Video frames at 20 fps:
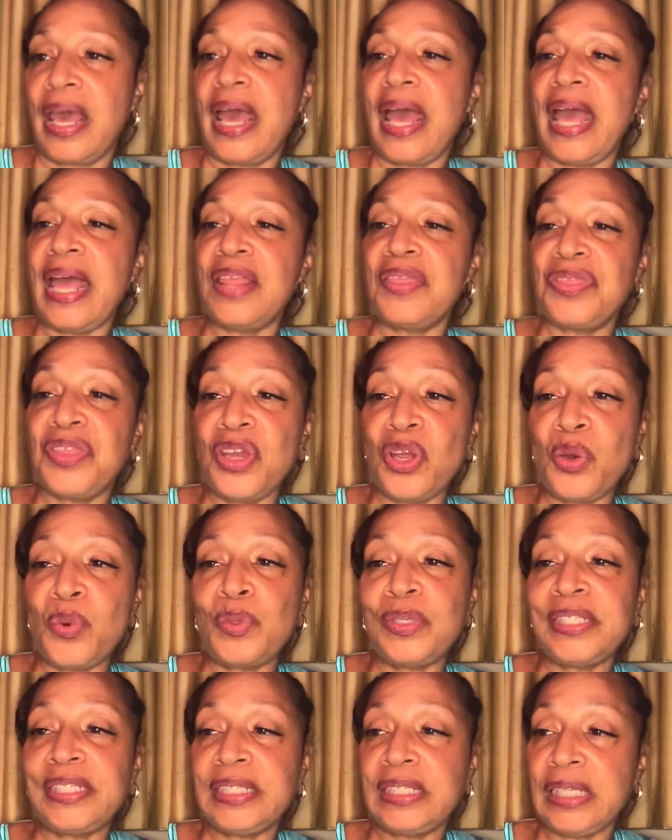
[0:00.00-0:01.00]
and there
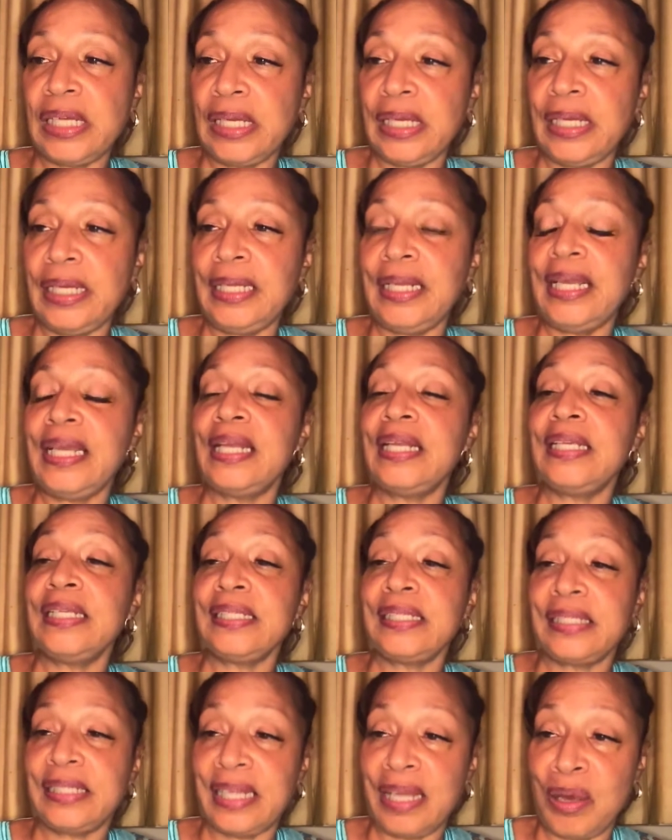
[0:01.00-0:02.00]
was seen in
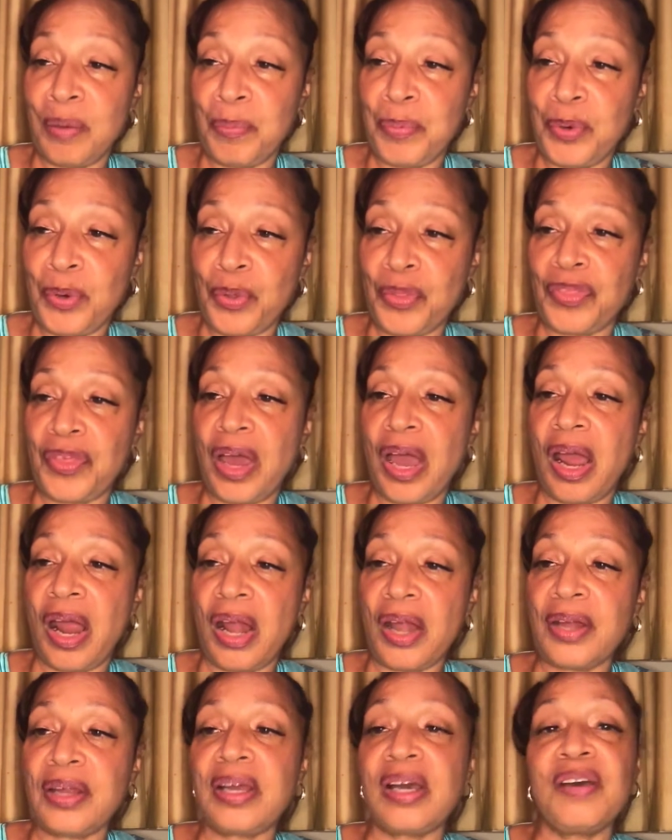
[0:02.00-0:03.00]
his temple the
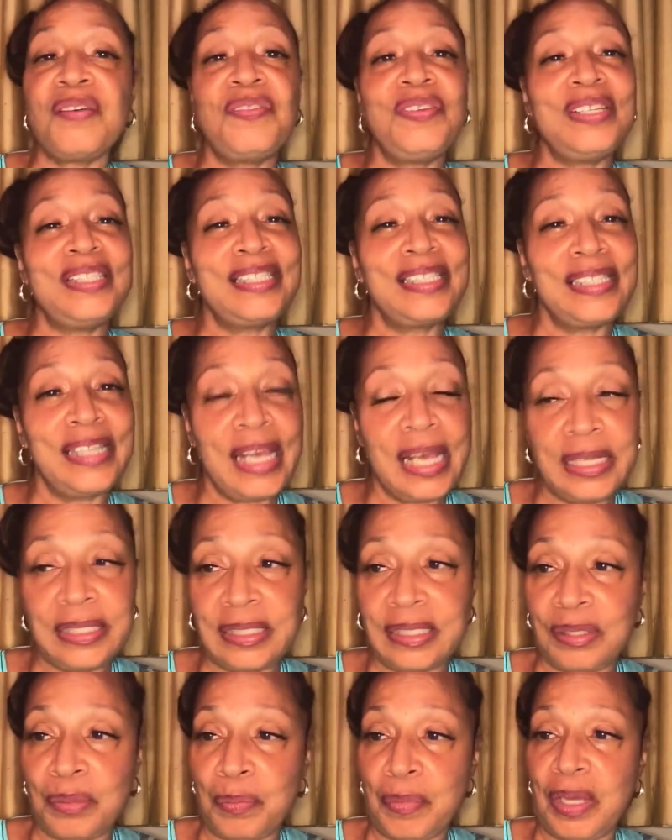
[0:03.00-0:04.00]
ark of his
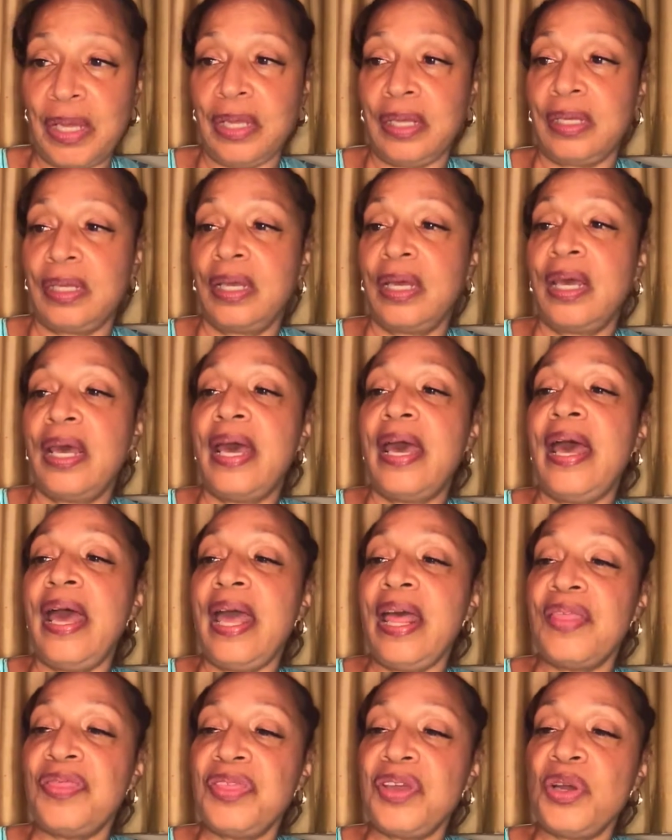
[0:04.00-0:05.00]
testament,
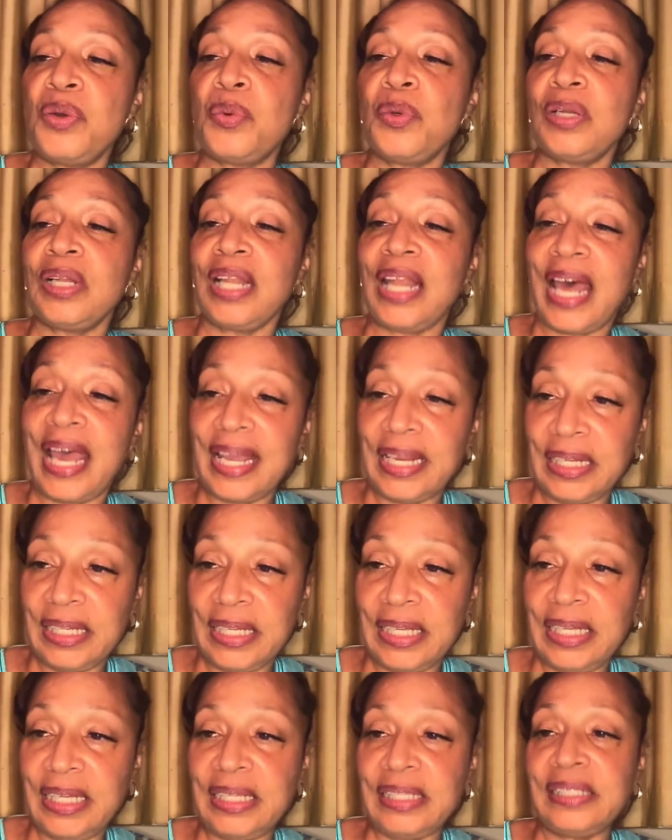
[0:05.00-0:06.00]
and there were
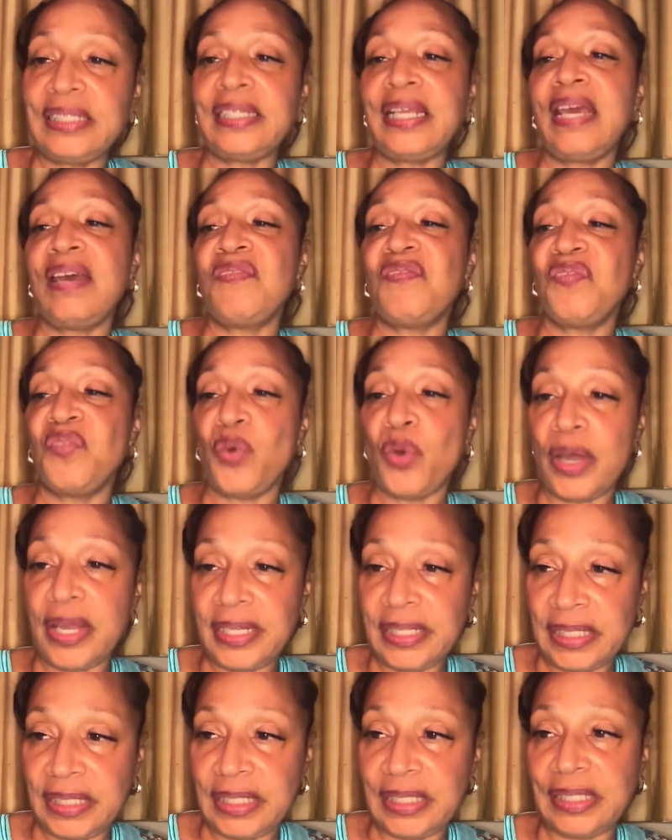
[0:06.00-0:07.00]
lightnings and
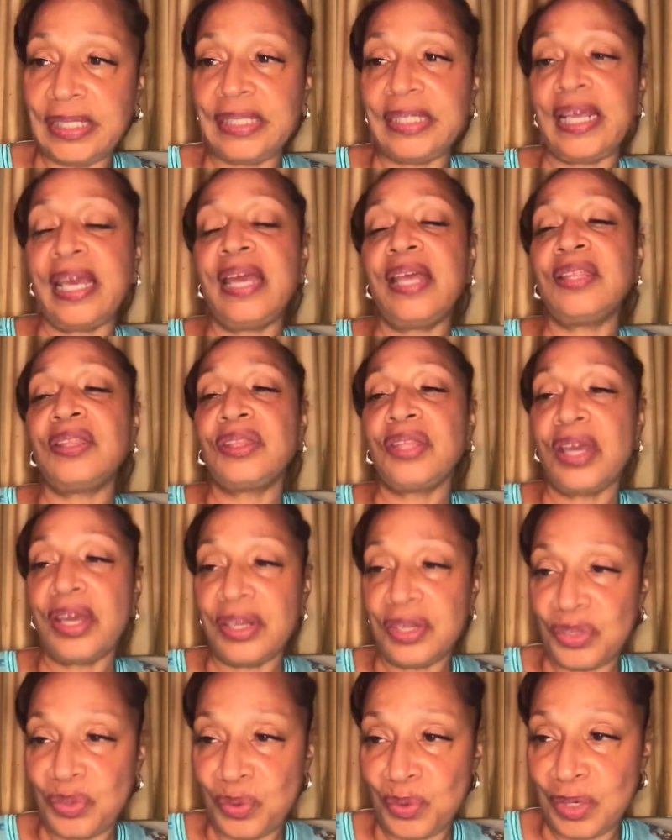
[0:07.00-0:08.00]
voices and
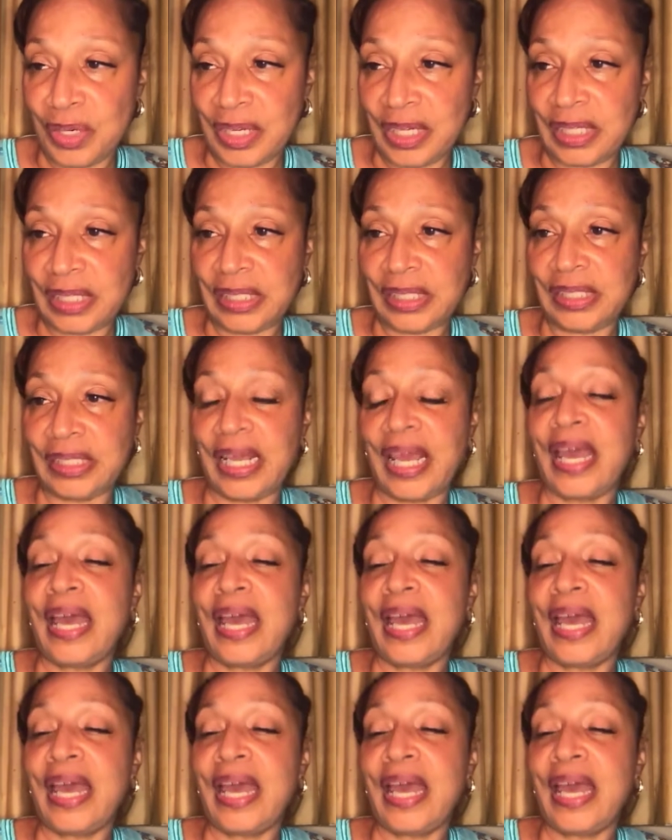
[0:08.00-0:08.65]
thunderings